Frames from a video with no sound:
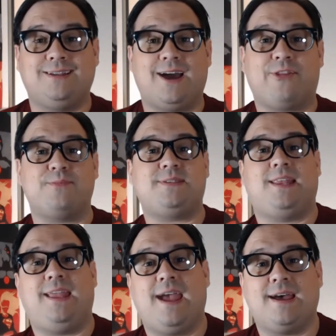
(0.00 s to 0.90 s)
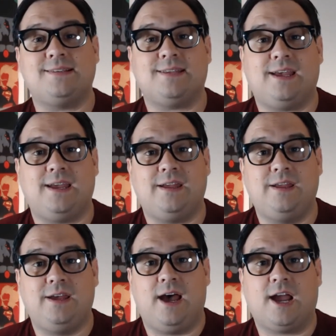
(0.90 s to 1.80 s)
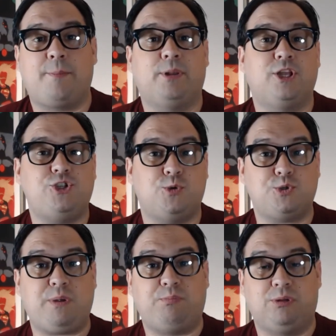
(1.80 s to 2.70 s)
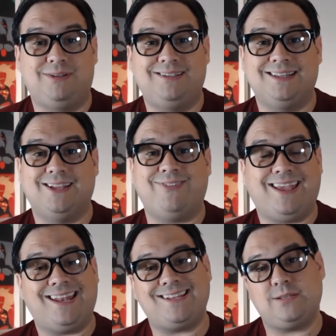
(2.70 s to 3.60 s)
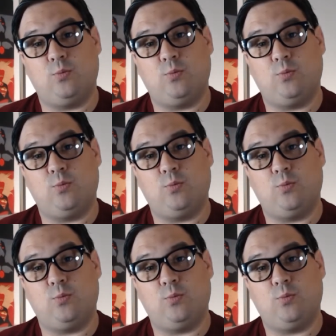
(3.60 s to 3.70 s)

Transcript: Gotham City has a couple of Jewish people living in it.